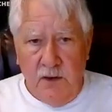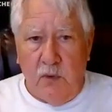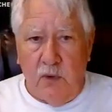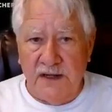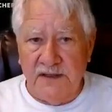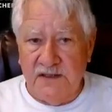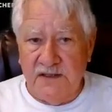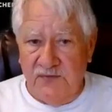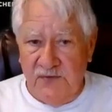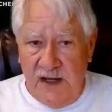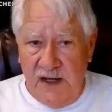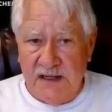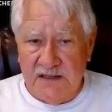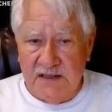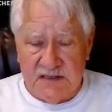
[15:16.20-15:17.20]
What
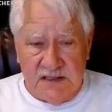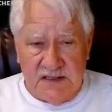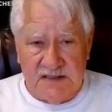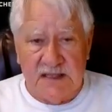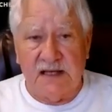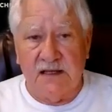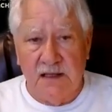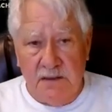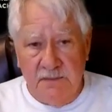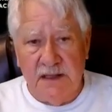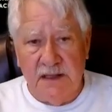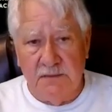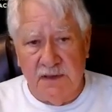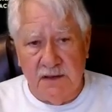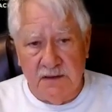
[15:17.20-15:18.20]
defines the Second
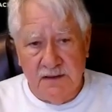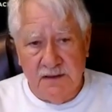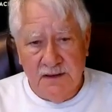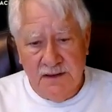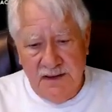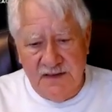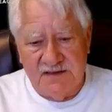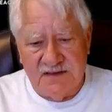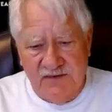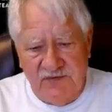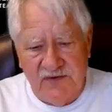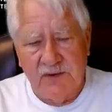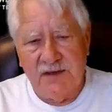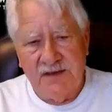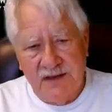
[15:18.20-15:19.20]
Amendment is the
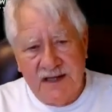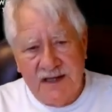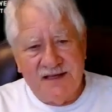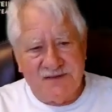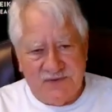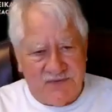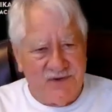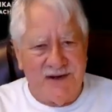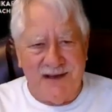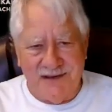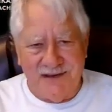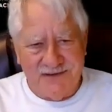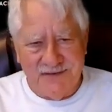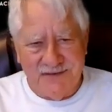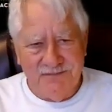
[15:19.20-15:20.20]
very last
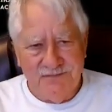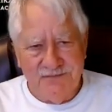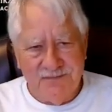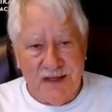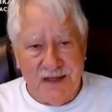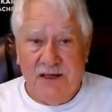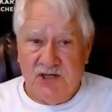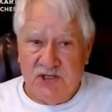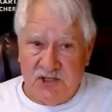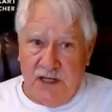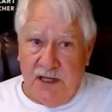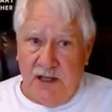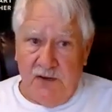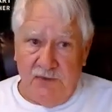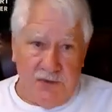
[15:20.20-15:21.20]
phrase,
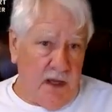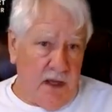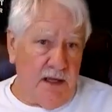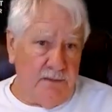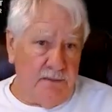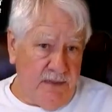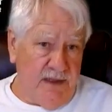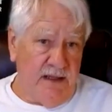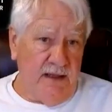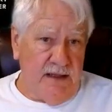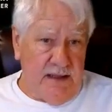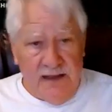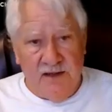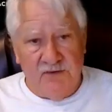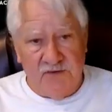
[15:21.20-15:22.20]
shall not be
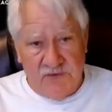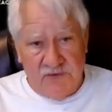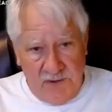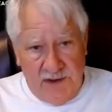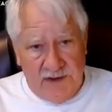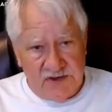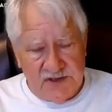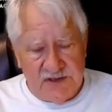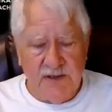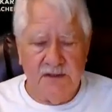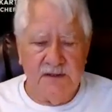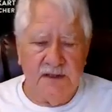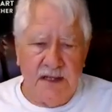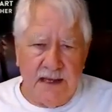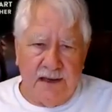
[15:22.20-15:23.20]
infringed.
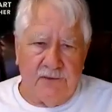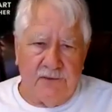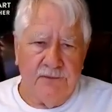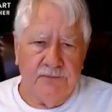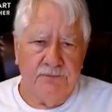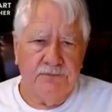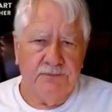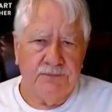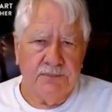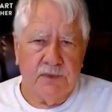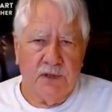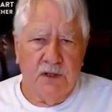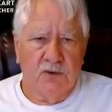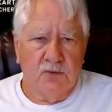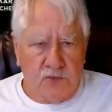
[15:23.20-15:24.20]
Now,
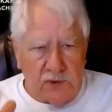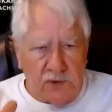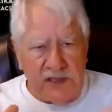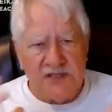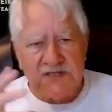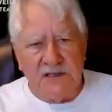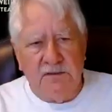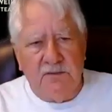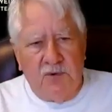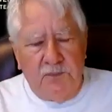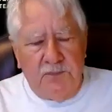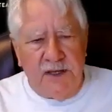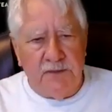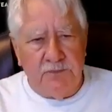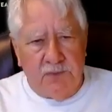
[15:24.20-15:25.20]
reasonable
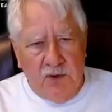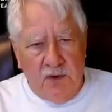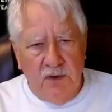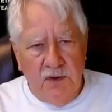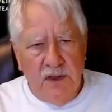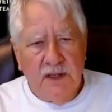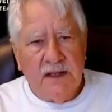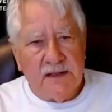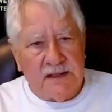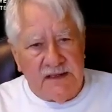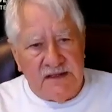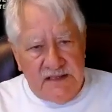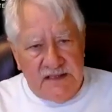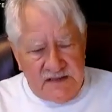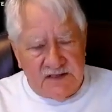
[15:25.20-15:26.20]
people
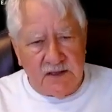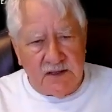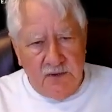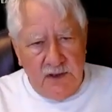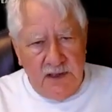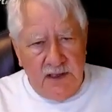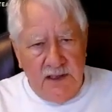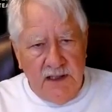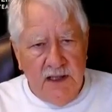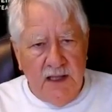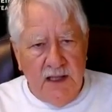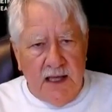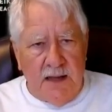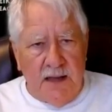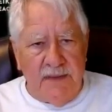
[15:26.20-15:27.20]
can disagree
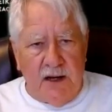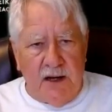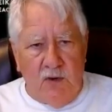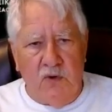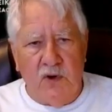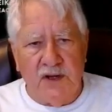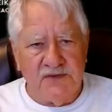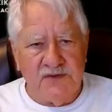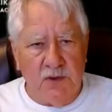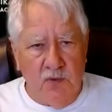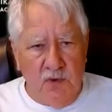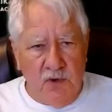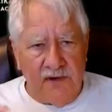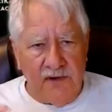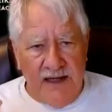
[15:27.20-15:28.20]
about what the
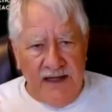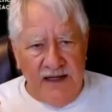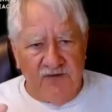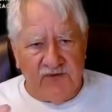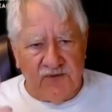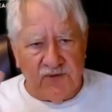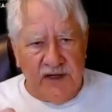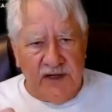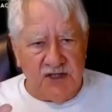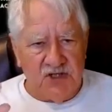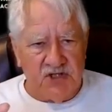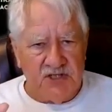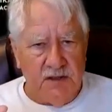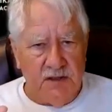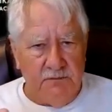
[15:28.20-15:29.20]
word
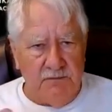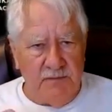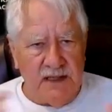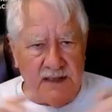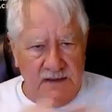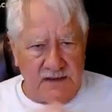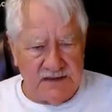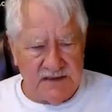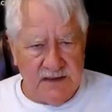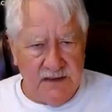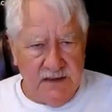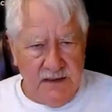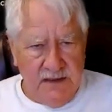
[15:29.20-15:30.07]
infringed means,